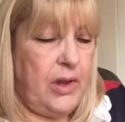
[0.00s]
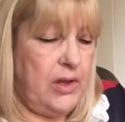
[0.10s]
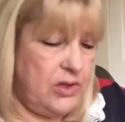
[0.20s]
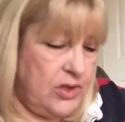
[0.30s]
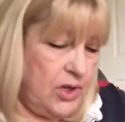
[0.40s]

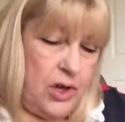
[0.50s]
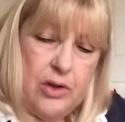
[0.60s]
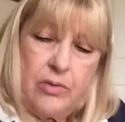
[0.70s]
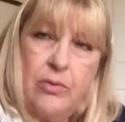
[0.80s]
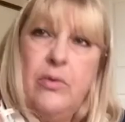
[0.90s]

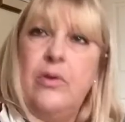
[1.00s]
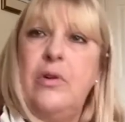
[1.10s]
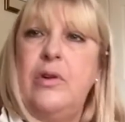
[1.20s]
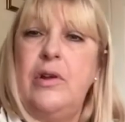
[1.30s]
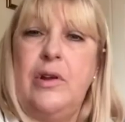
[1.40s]
So
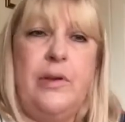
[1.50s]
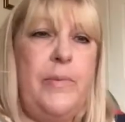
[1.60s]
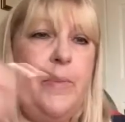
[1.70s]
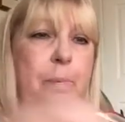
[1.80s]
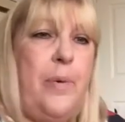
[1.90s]
let
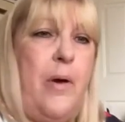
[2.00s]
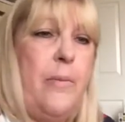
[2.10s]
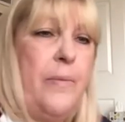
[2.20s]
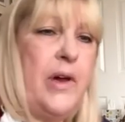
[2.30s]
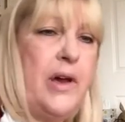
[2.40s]
me
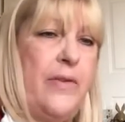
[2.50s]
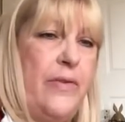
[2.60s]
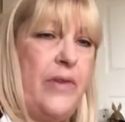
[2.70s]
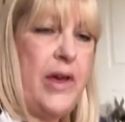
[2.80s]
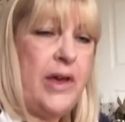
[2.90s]
pop that
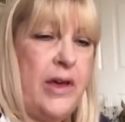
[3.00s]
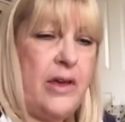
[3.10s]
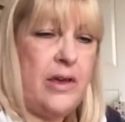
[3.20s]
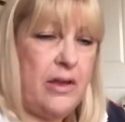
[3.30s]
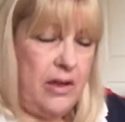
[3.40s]
there.
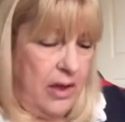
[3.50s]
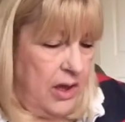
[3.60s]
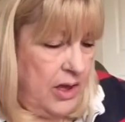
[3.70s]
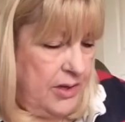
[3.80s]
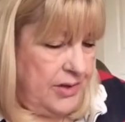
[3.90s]

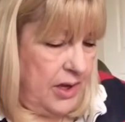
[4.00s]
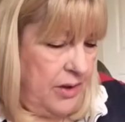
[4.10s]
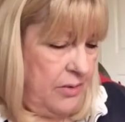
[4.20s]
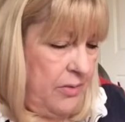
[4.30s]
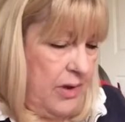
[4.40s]

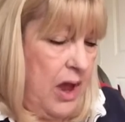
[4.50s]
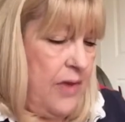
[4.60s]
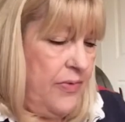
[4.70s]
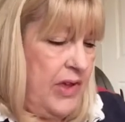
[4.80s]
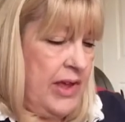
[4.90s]
So
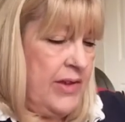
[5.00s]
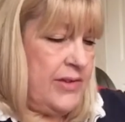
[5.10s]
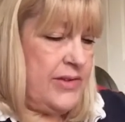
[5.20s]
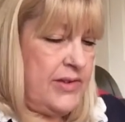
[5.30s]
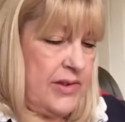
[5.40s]

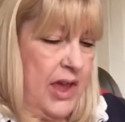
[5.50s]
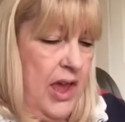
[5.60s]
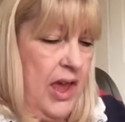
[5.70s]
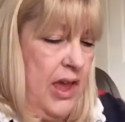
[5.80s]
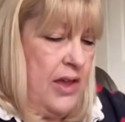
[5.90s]
this
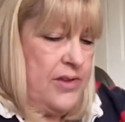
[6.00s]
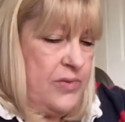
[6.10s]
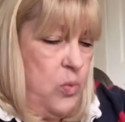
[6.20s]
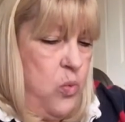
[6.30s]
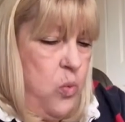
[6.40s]
is
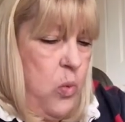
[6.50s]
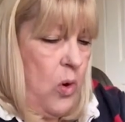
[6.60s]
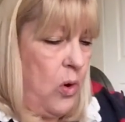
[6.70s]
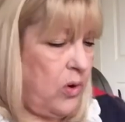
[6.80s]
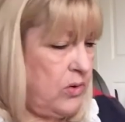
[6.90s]

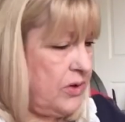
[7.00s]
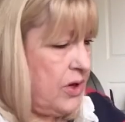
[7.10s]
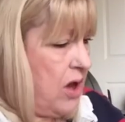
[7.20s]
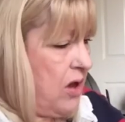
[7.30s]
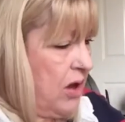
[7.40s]
what
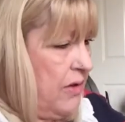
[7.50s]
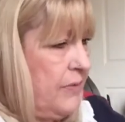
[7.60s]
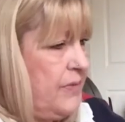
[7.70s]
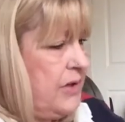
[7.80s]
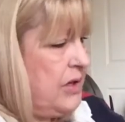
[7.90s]
I
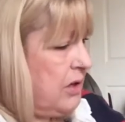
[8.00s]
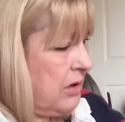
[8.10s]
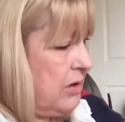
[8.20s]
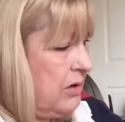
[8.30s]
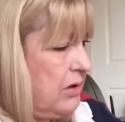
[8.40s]
have
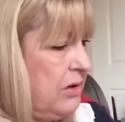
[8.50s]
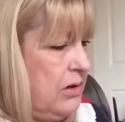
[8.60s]
done.